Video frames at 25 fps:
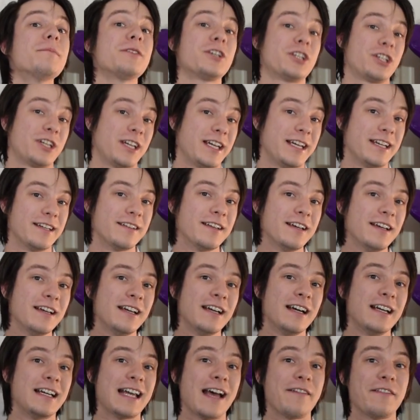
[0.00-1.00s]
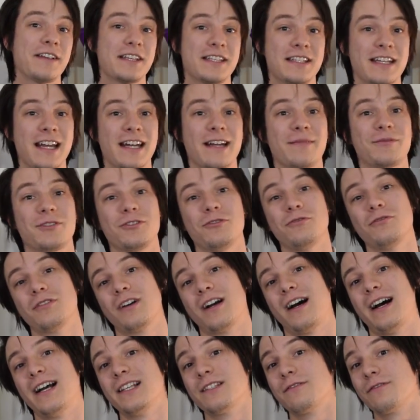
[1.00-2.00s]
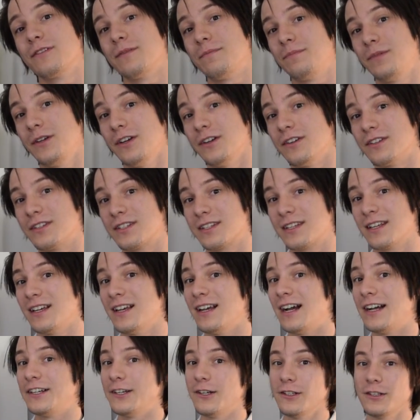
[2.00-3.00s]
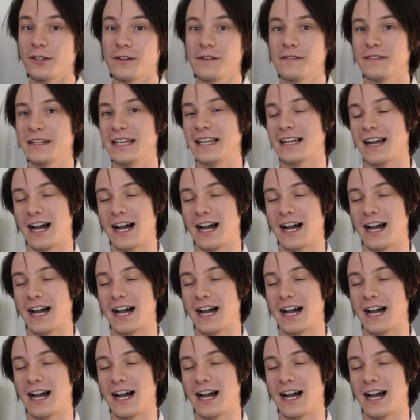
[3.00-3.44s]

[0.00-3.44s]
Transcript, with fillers: machine and have it stand up to all kinds of abuse. I know a lot of the